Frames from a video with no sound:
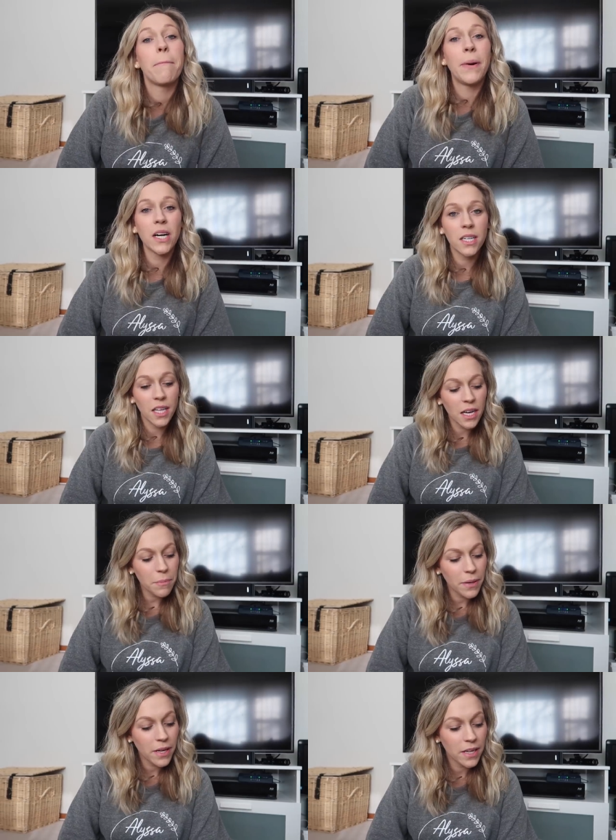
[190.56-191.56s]
buckle
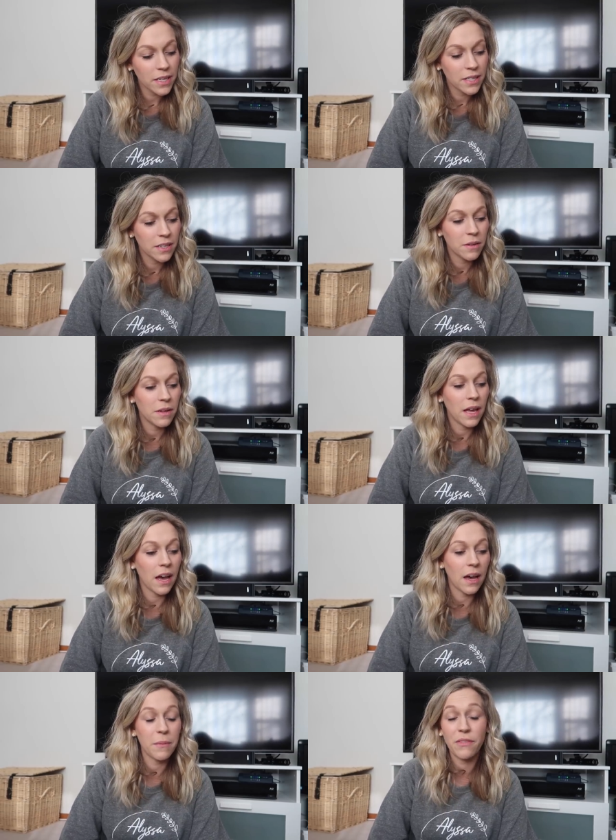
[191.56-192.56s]
up
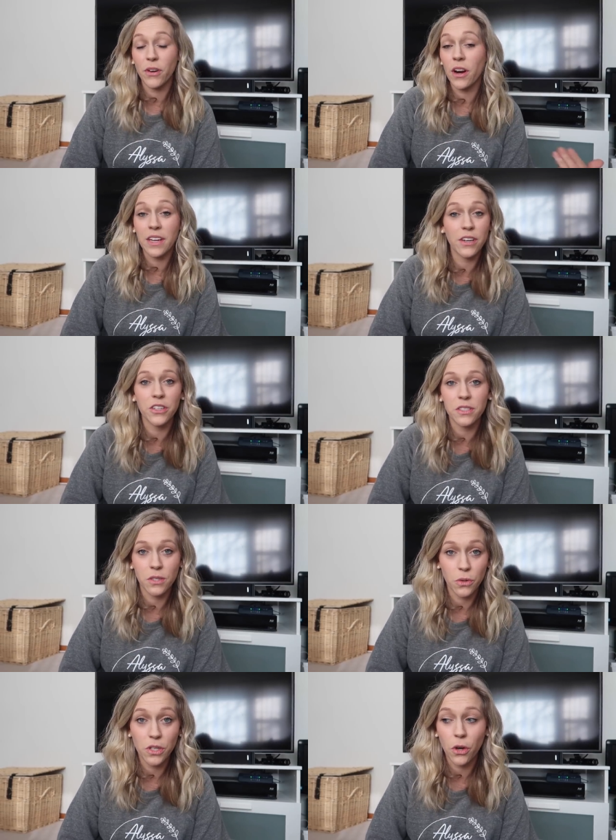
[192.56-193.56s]
um, if you're already in nursing
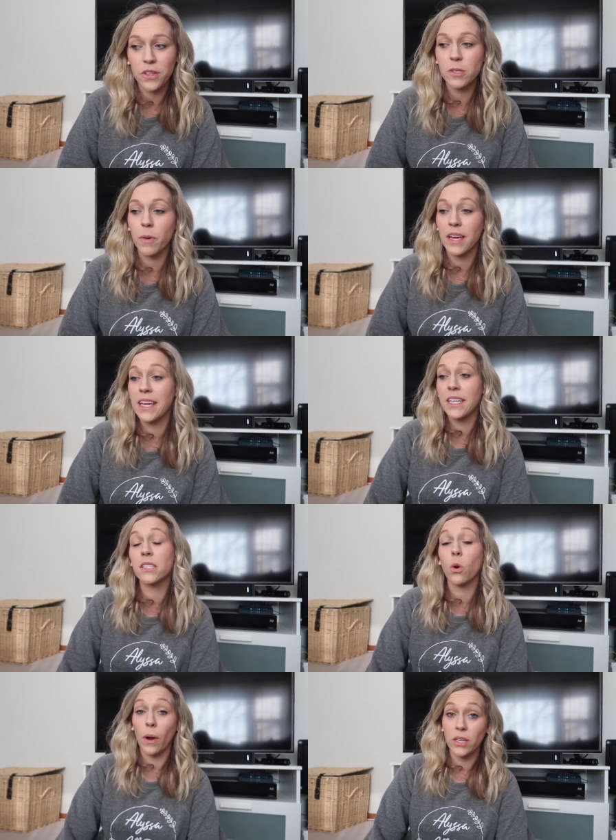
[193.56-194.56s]
school, you know this, but it is
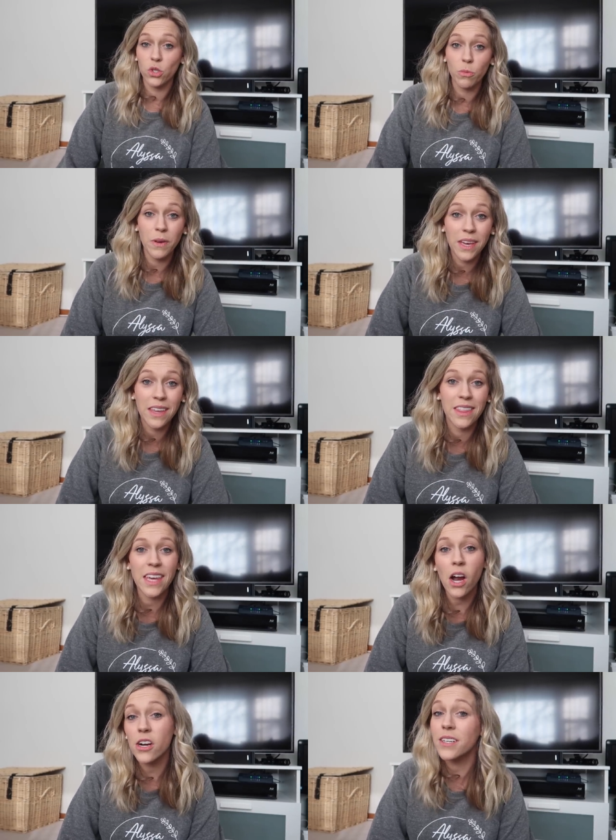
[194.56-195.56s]
going to be the
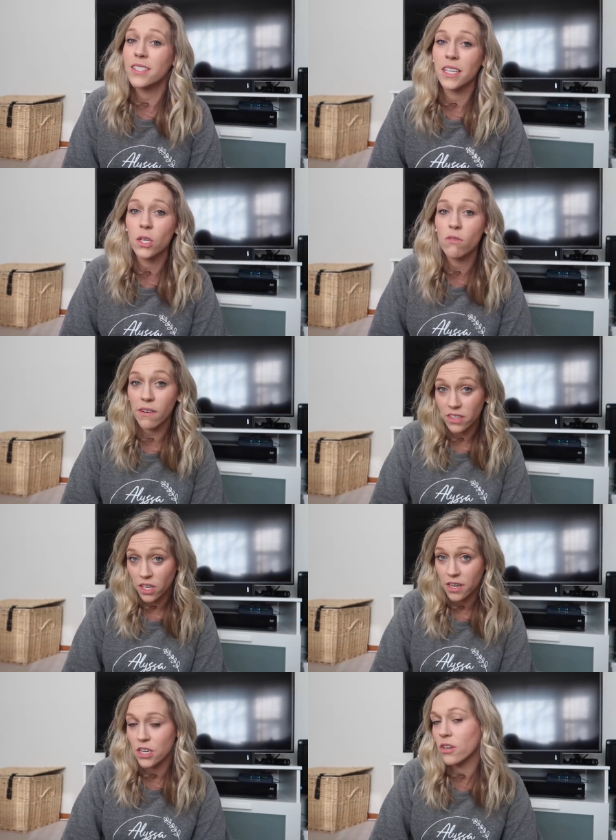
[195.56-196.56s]
hardest thing you've ever
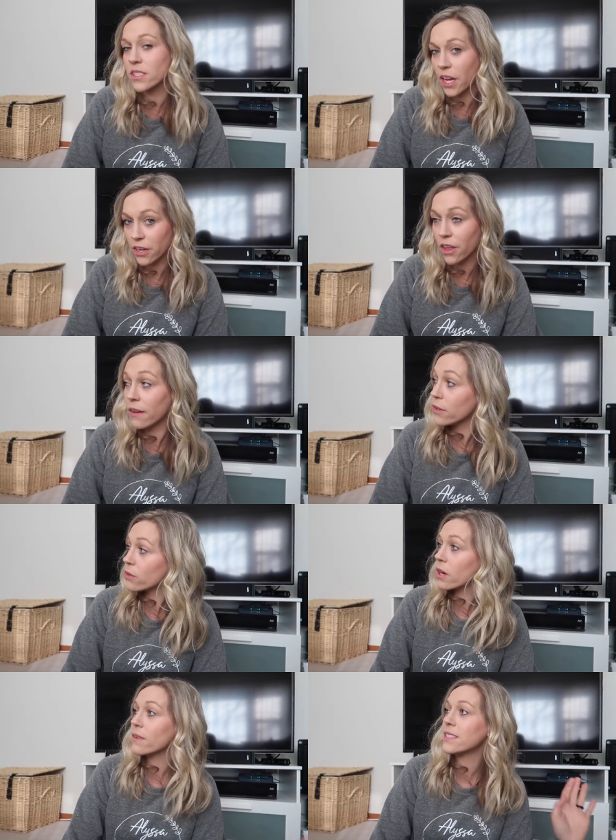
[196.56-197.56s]
done in your entire life. You
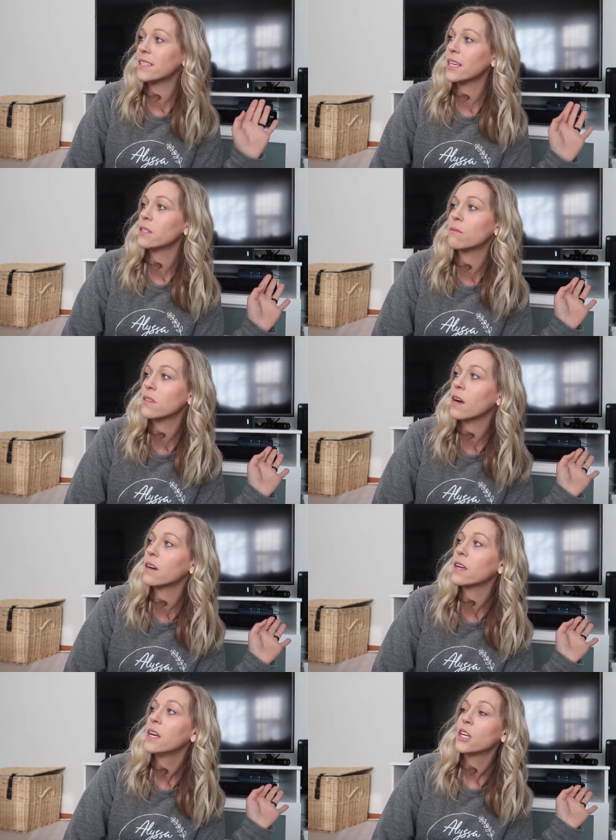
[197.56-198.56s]
thought raising kids was
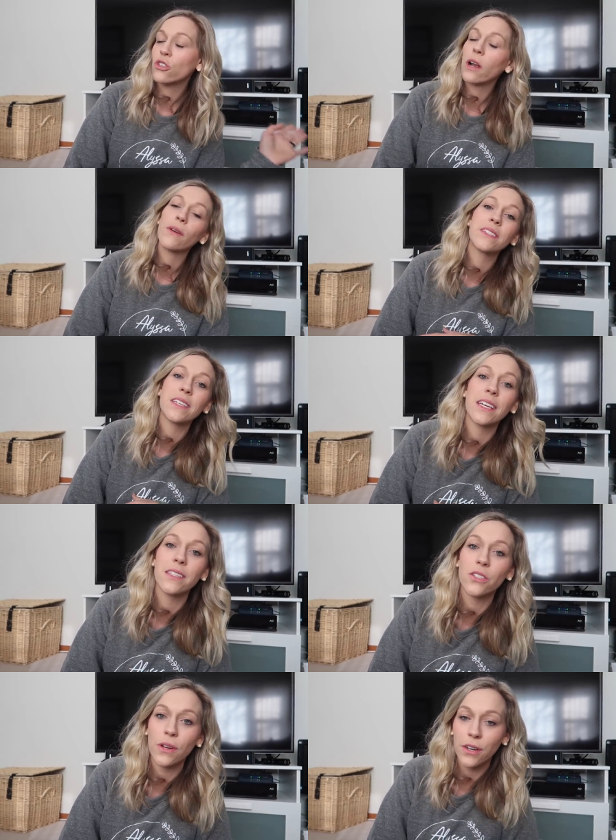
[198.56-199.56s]
hard, try raising
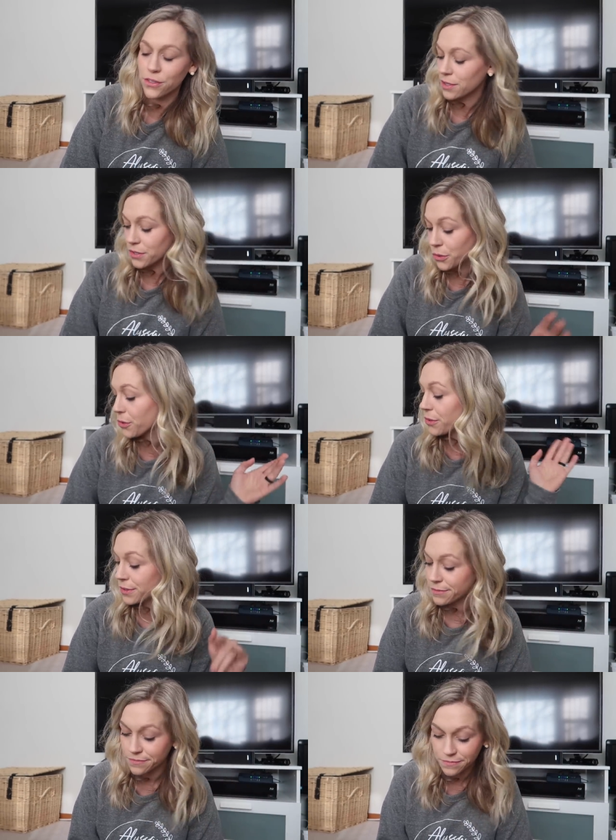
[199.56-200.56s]
kids during nursing school,
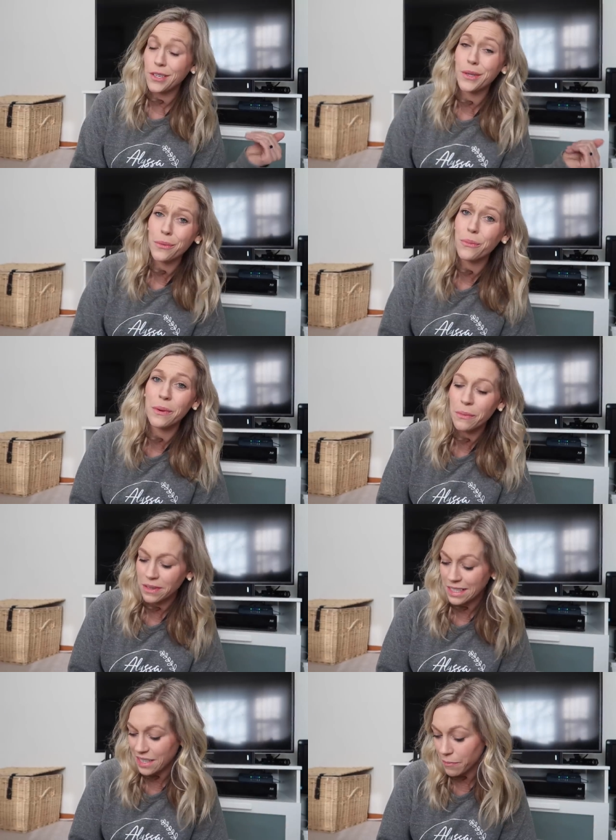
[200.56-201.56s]
and you, we
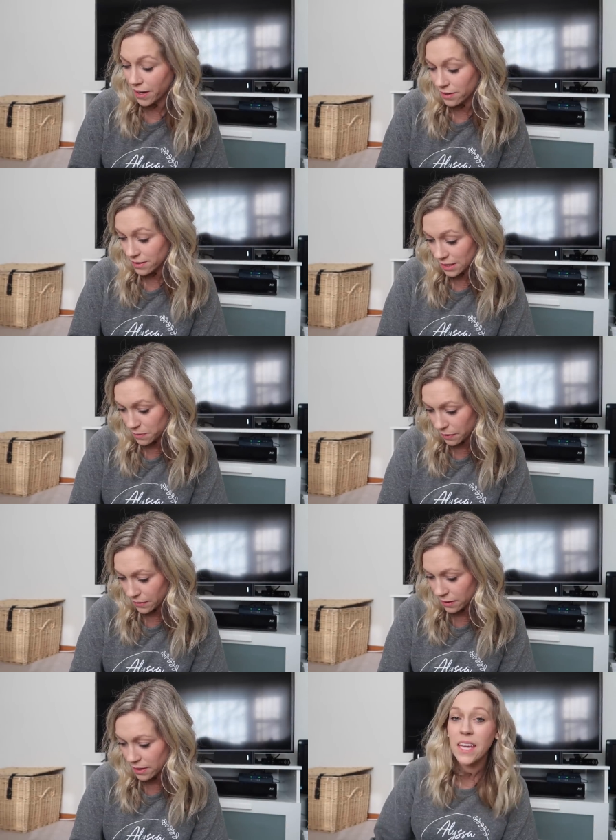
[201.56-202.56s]
really need medals, let's be real.